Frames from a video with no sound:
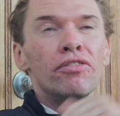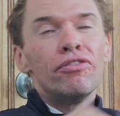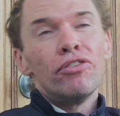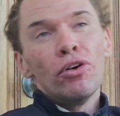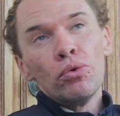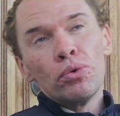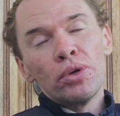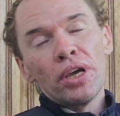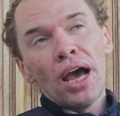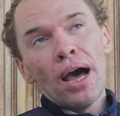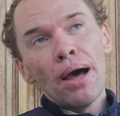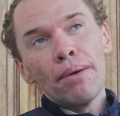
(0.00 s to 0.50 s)

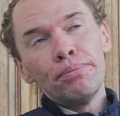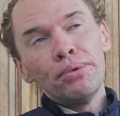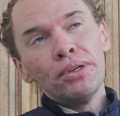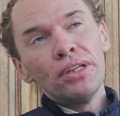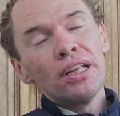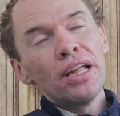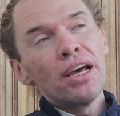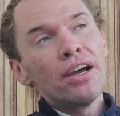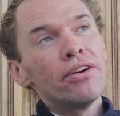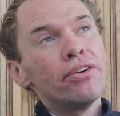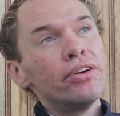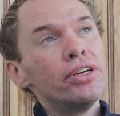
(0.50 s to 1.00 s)

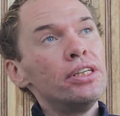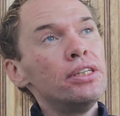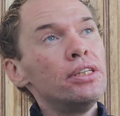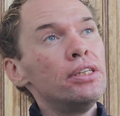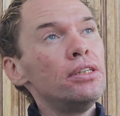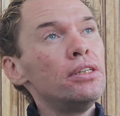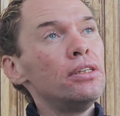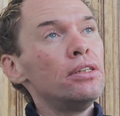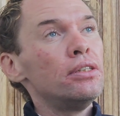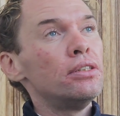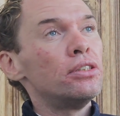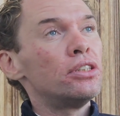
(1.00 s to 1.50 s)

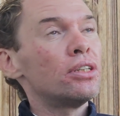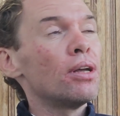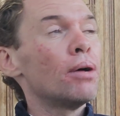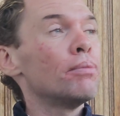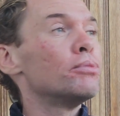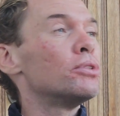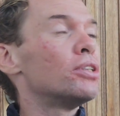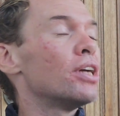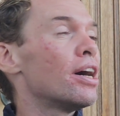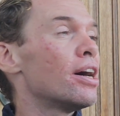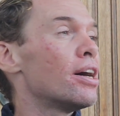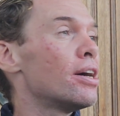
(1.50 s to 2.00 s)
Vocabulary
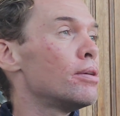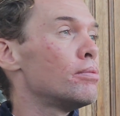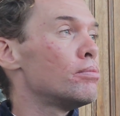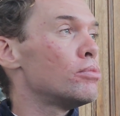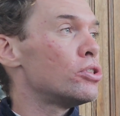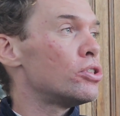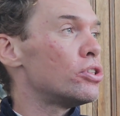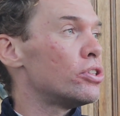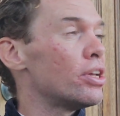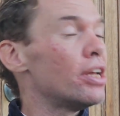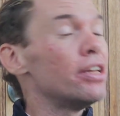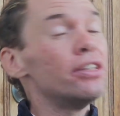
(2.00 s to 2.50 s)

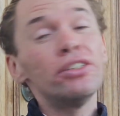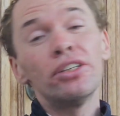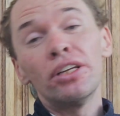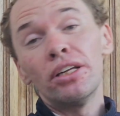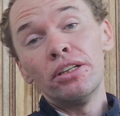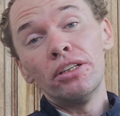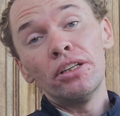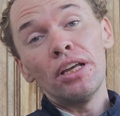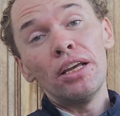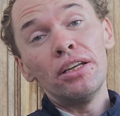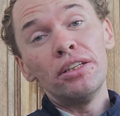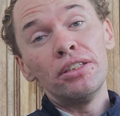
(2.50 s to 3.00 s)
sometimes
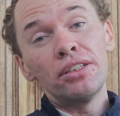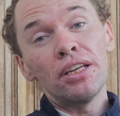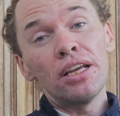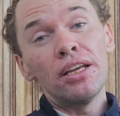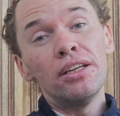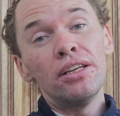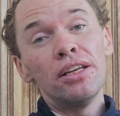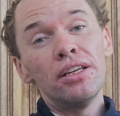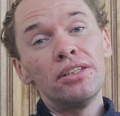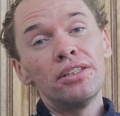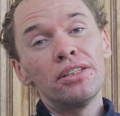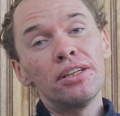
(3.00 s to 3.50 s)

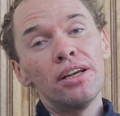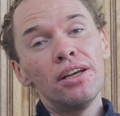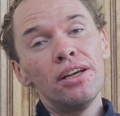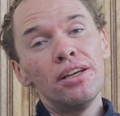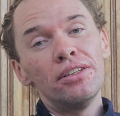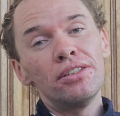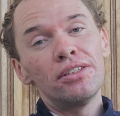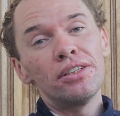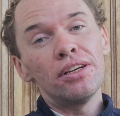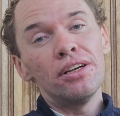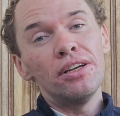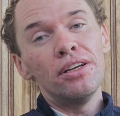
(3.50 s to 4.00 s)

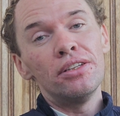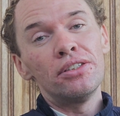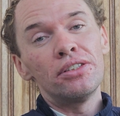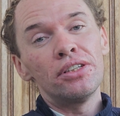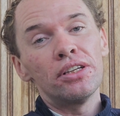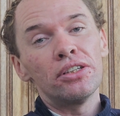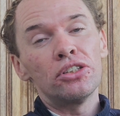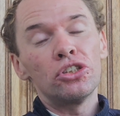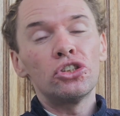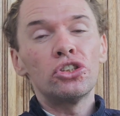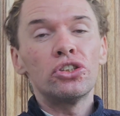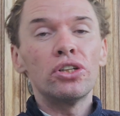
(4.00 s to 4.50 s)
is
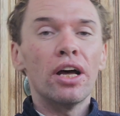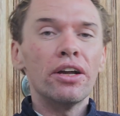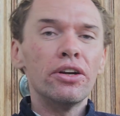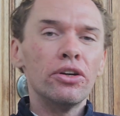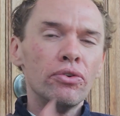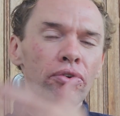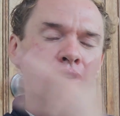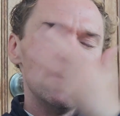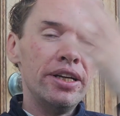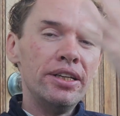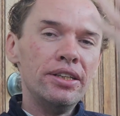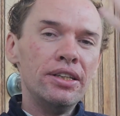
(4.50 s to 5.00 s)
a
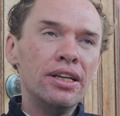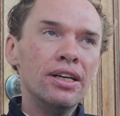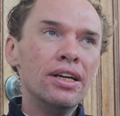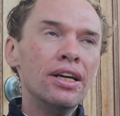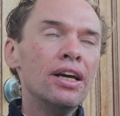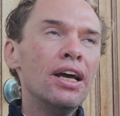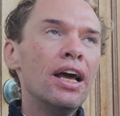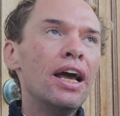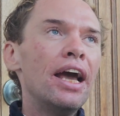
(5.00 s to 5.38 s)
stuttering,